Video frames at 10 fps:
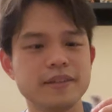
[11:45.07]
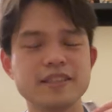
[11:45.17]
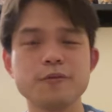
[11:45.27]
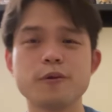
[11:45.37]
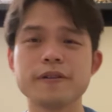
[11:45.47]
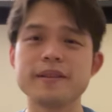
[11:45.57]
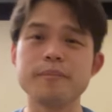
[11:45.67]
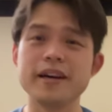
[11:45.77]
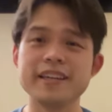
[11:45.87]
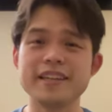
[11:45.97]
is it worth the
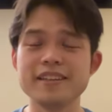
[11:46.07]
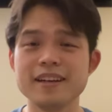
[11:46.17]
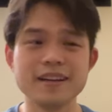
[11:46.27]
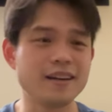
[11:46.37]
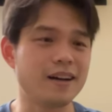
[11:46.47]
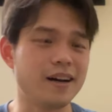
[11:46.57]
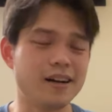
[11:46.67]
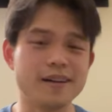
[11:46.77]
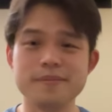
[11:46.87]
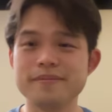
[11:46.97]
money?
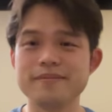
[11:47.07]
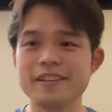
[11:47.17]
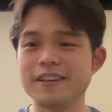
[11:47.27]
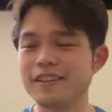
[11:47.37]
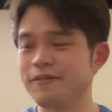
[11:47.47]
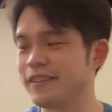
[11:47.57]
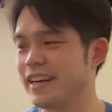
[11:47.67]
Um, you know, if you